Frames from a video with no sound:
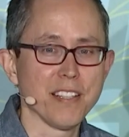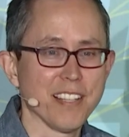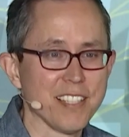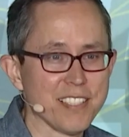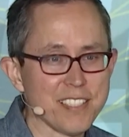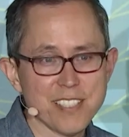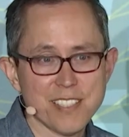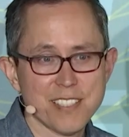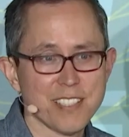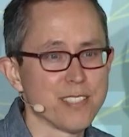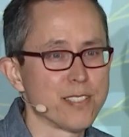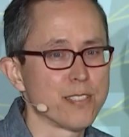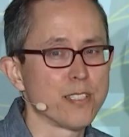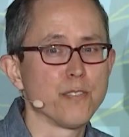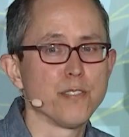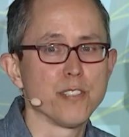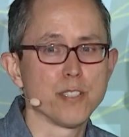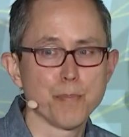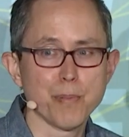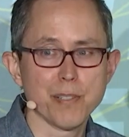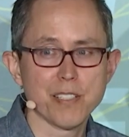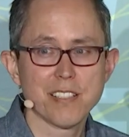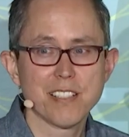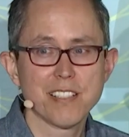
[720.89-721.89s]
That's just a service
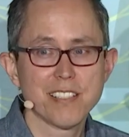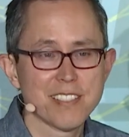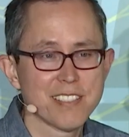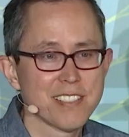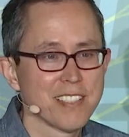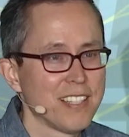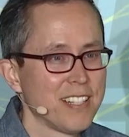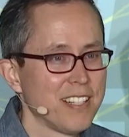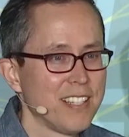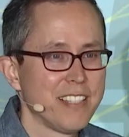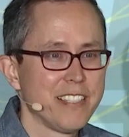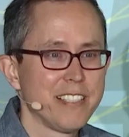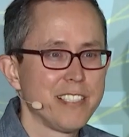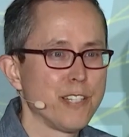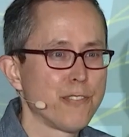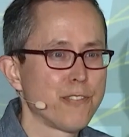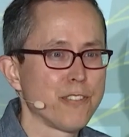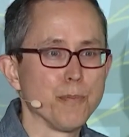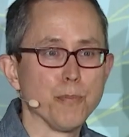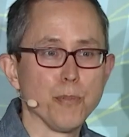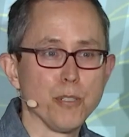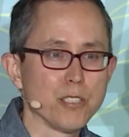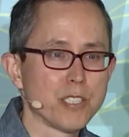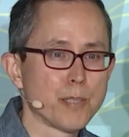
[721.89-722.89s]
business.
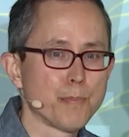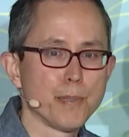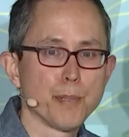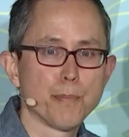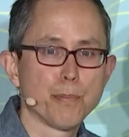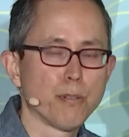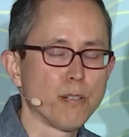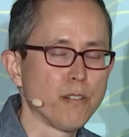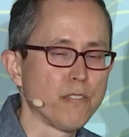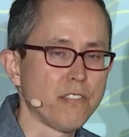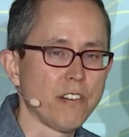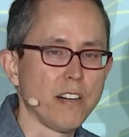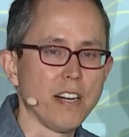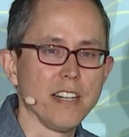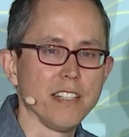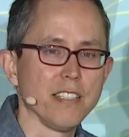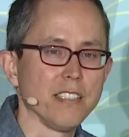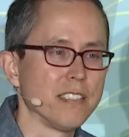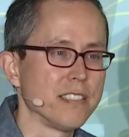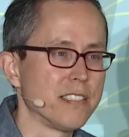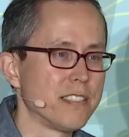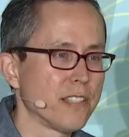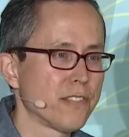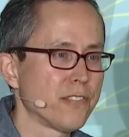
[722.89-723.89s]
Different multiple
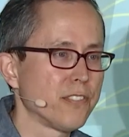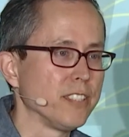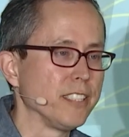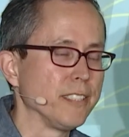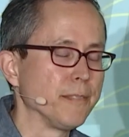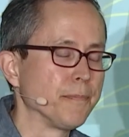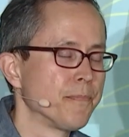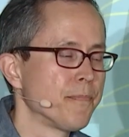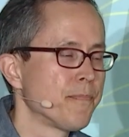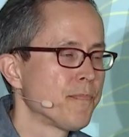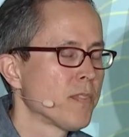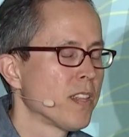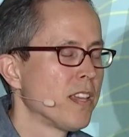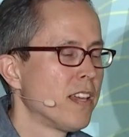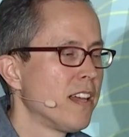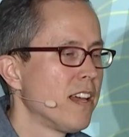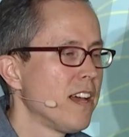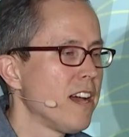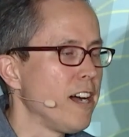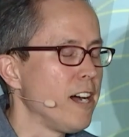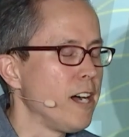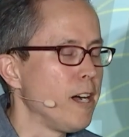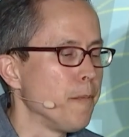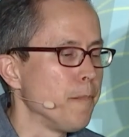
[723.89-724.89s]
profile, different
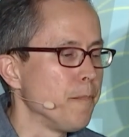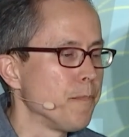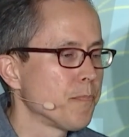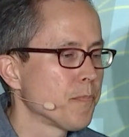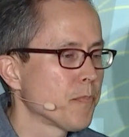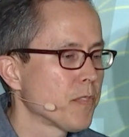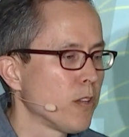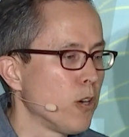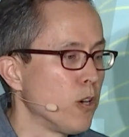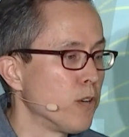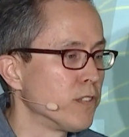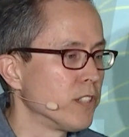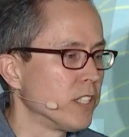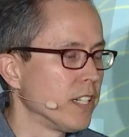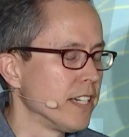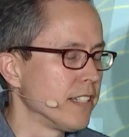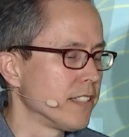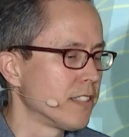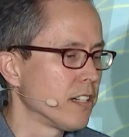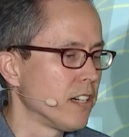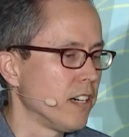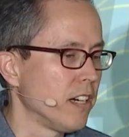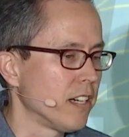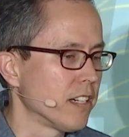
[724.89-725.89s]
overhead
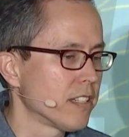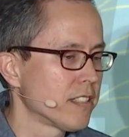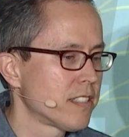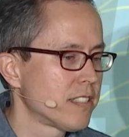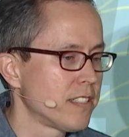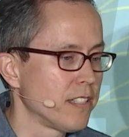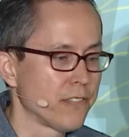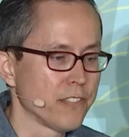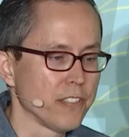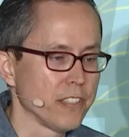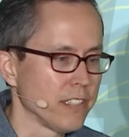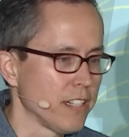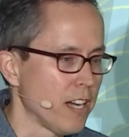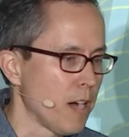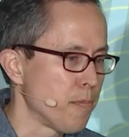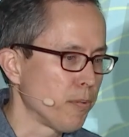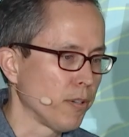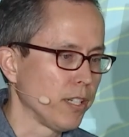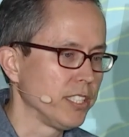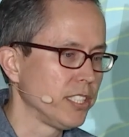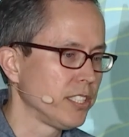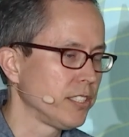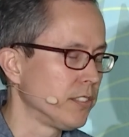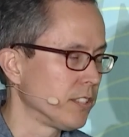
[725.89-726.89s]
costs, different
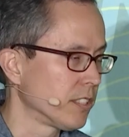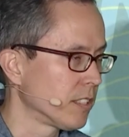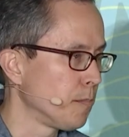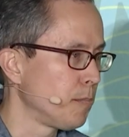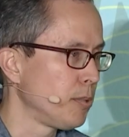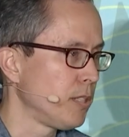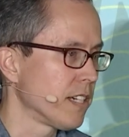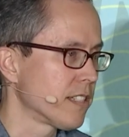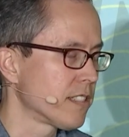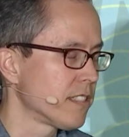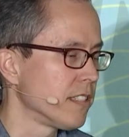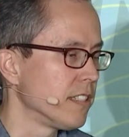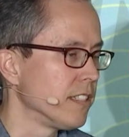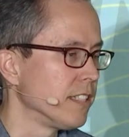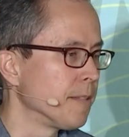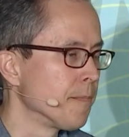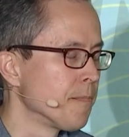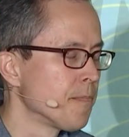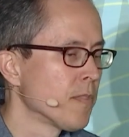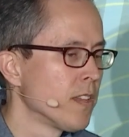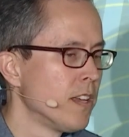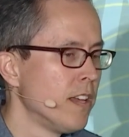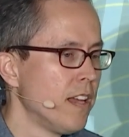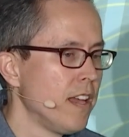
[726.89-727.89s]
operational complexity.
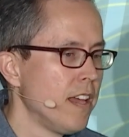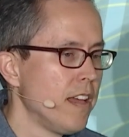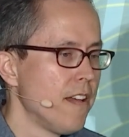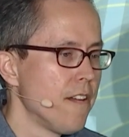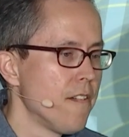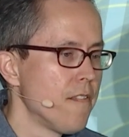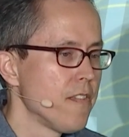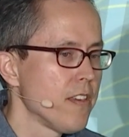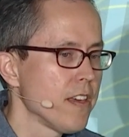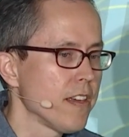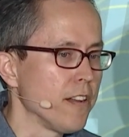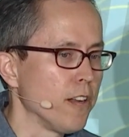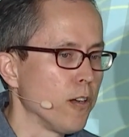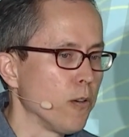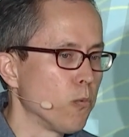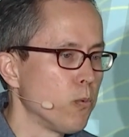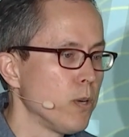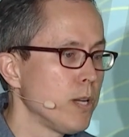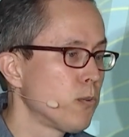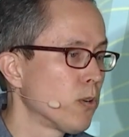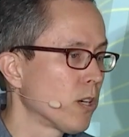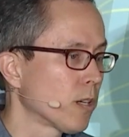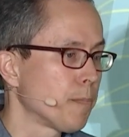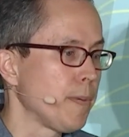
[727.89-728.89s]
We
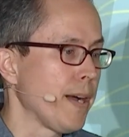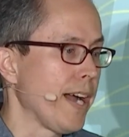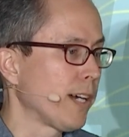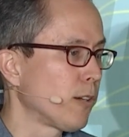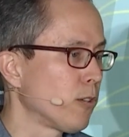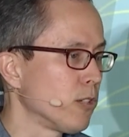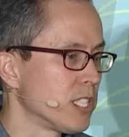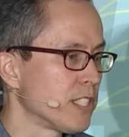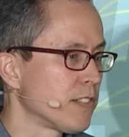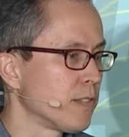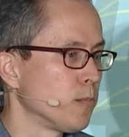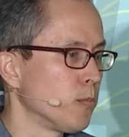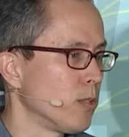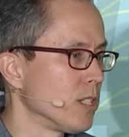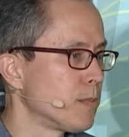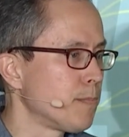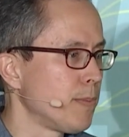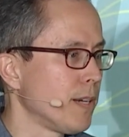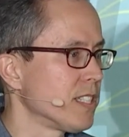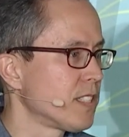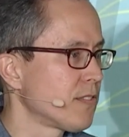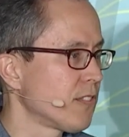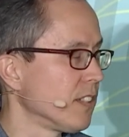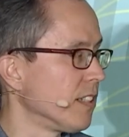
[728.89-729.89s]
work backwards from what's
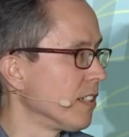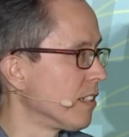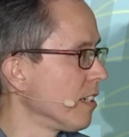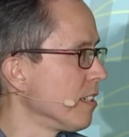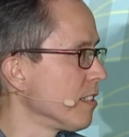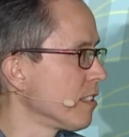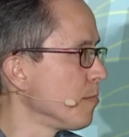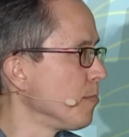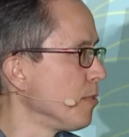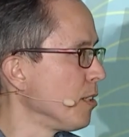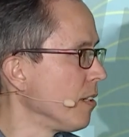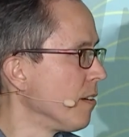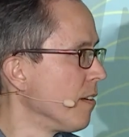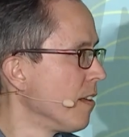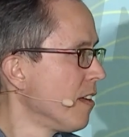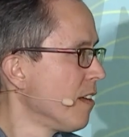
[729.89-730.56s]
best for the customer.